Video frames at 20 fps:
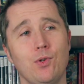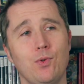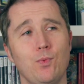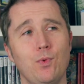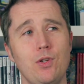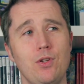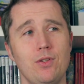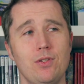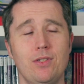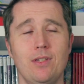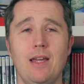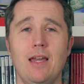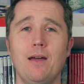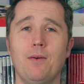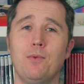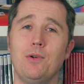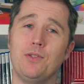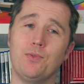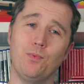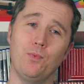would you say it
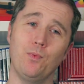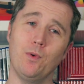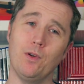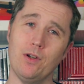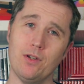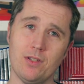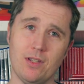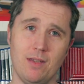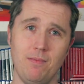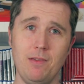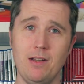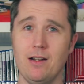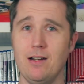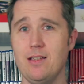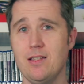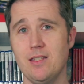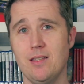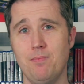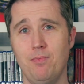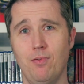was worse community
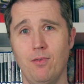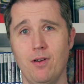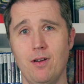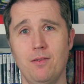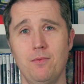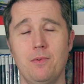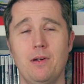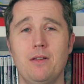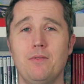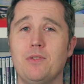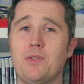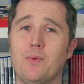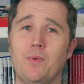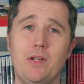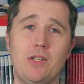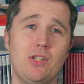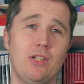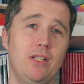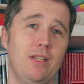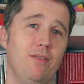support when it was
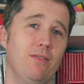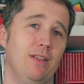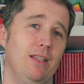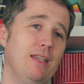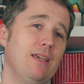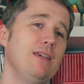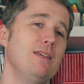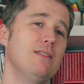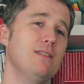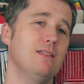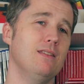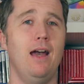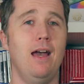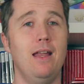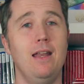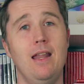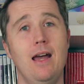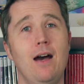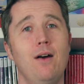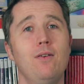originally released,
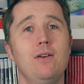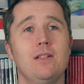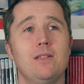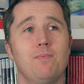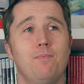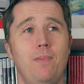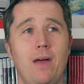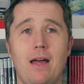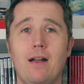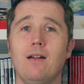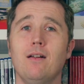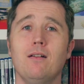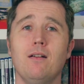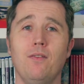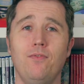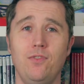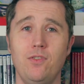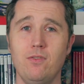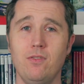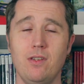and now it's better a
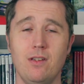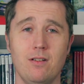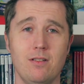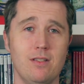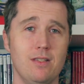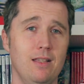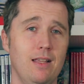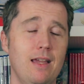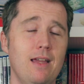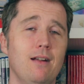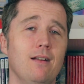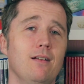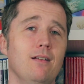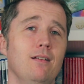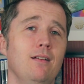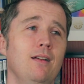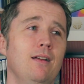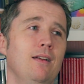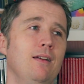few years later?